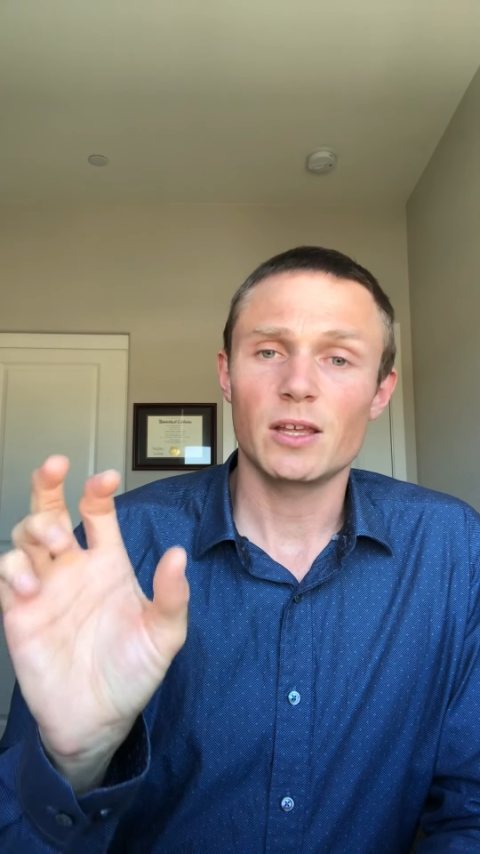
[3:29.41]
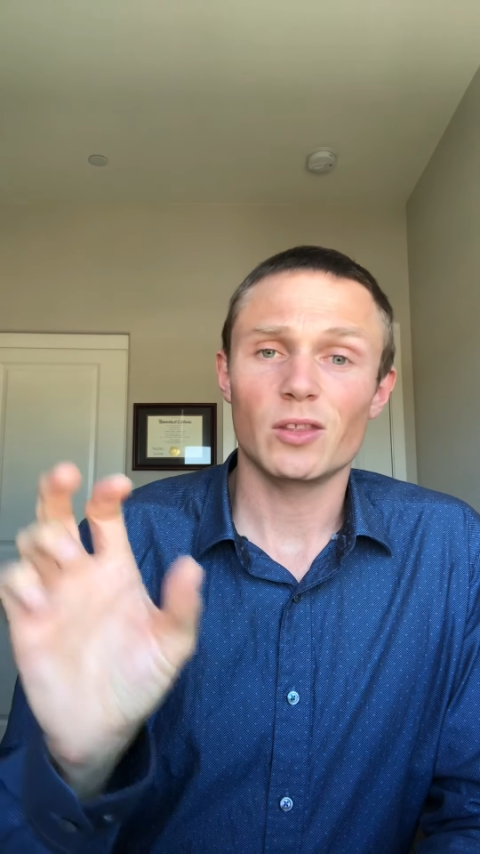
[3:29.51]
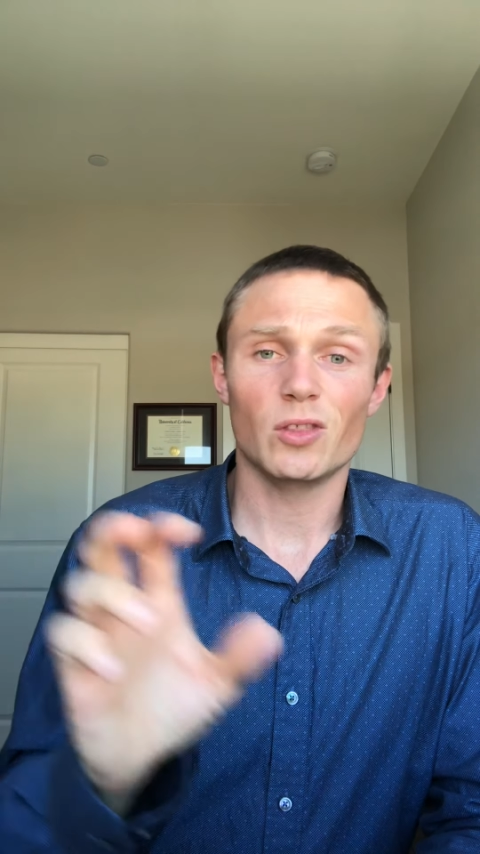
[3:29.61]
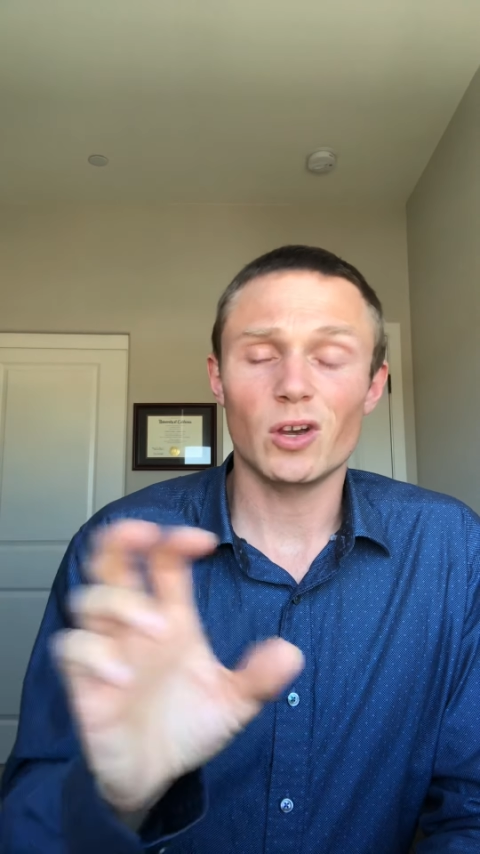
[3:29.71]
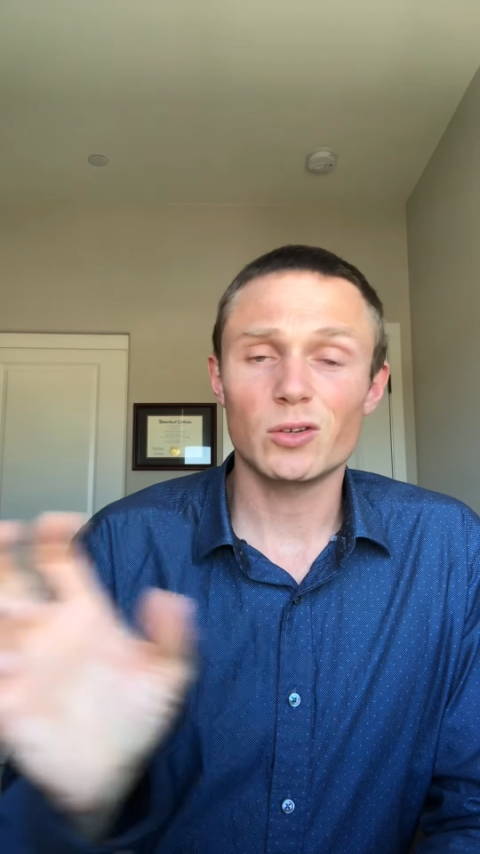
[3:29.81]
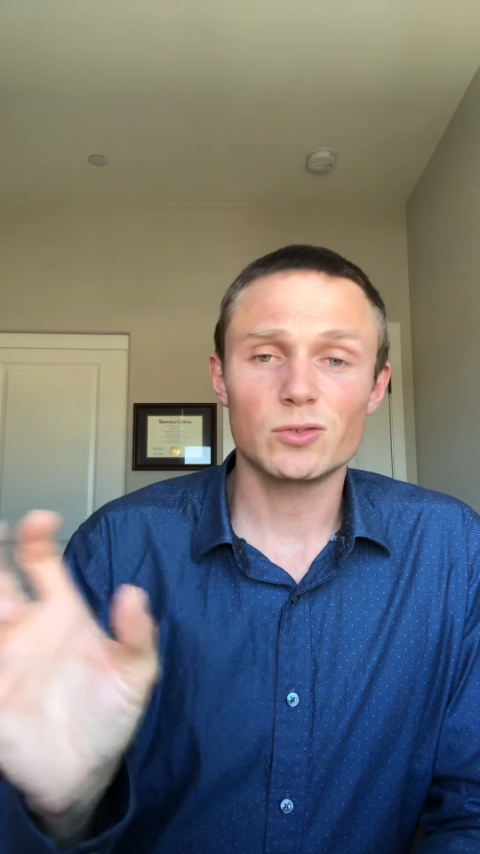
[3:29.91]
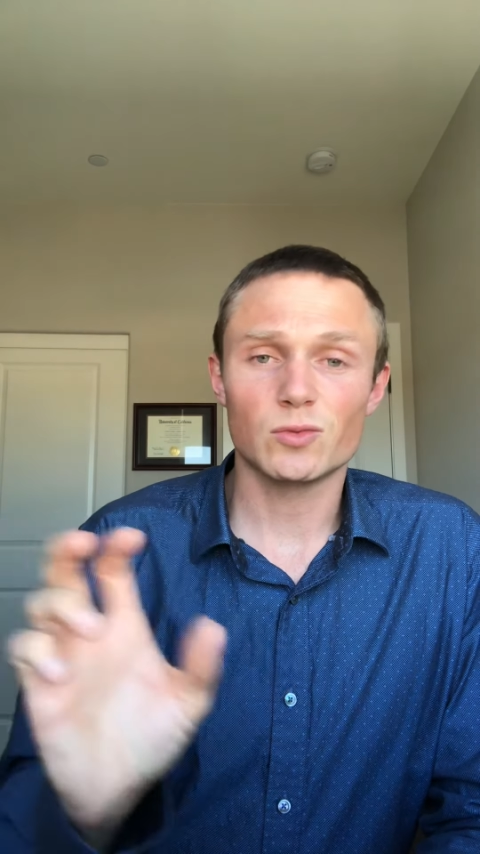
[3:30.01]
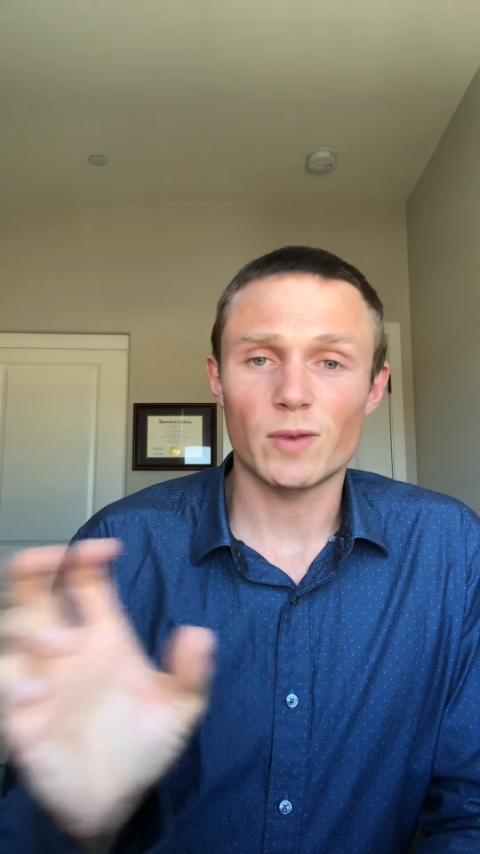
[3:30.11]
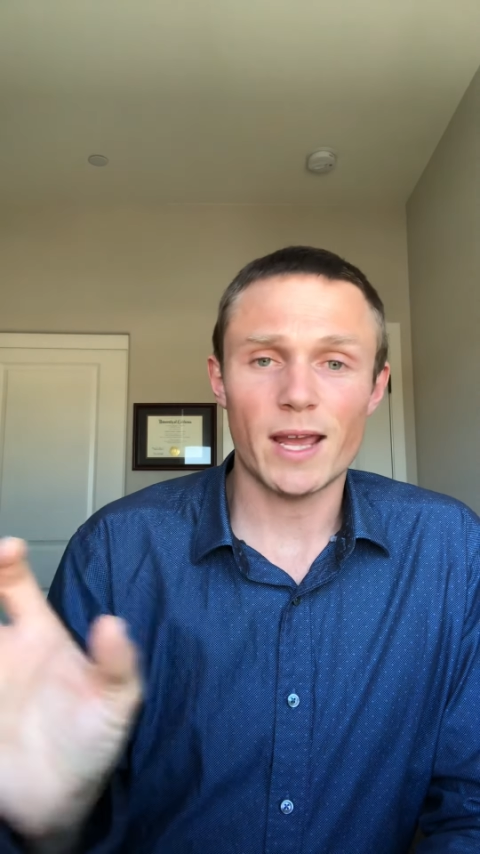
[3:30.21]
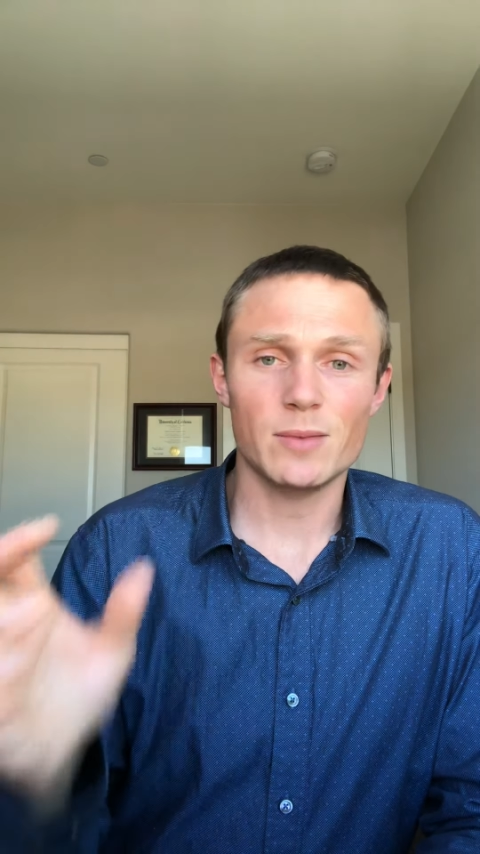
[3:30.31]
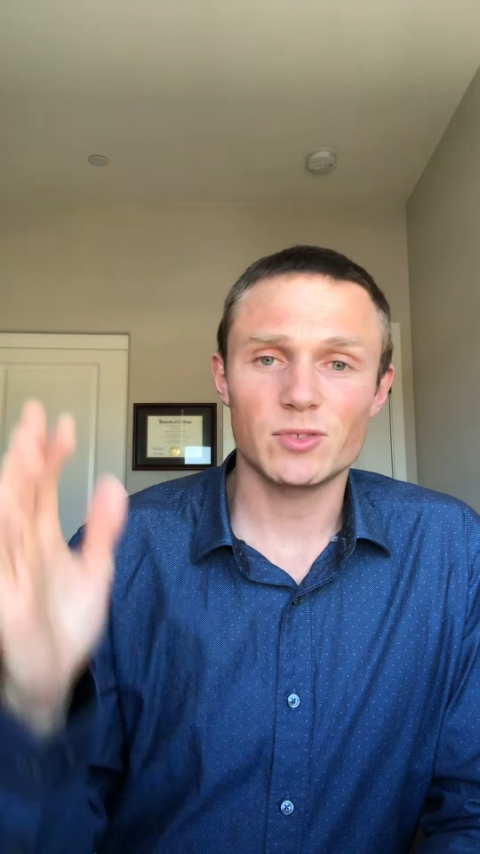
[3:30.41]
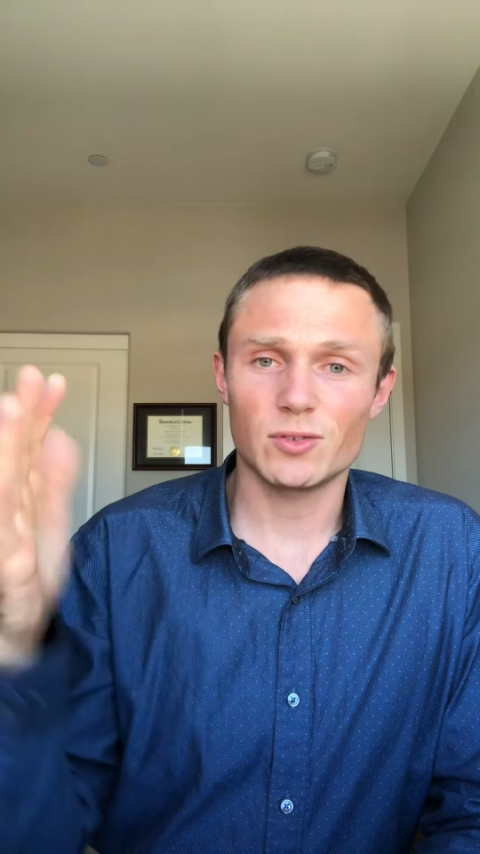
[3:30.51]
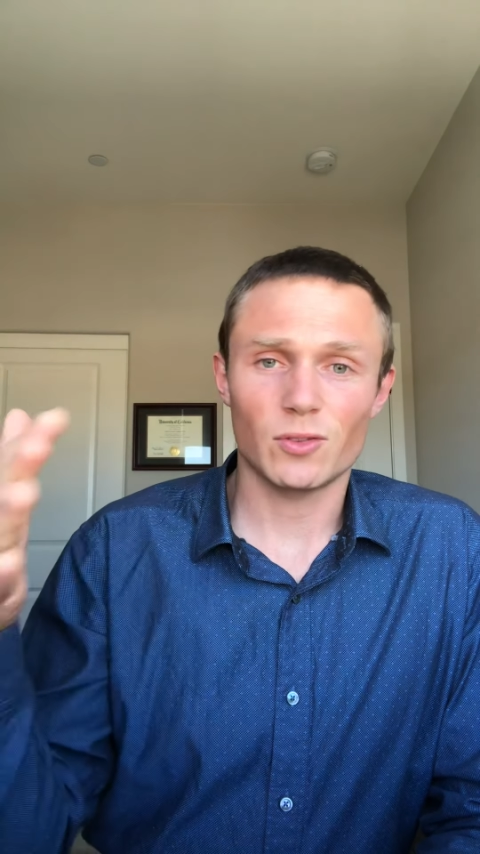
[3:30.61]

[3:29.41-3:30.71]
those reps,